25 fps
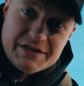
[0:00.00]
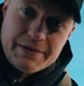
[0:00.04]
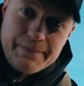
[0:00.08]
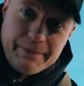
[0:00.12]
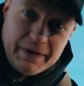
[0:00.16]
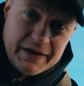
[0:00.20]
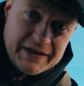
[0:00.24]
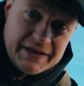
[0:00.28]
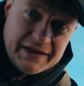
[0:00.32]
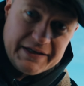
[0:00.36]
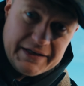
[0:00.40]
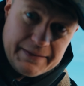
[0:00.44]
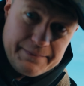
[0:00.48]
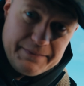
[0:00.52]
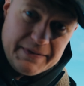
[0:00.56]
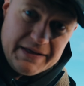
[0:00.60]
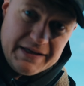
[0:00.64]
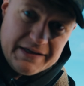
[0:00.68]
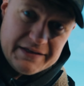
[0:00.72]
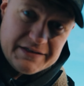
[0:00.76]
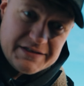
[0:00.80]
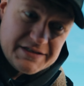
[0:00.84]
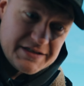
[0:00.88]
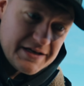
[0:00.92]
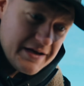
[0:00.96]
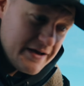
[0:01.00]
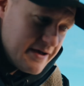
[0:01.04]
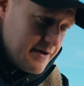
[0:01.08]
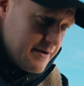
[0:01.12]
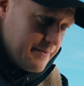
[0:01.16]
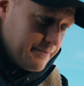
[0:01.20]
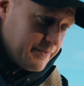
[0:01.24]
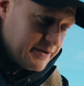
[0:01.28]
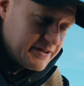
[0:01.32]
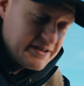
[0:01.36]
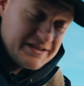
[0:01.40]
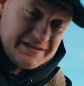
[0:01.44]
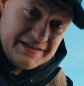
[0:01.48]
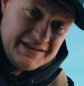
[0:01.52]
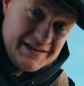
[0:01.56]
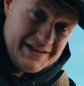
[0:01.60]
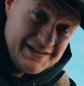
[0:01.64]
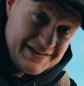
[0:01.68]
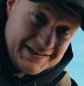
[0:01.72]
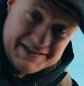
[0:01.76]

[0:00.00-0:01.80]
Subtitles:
by any means, but still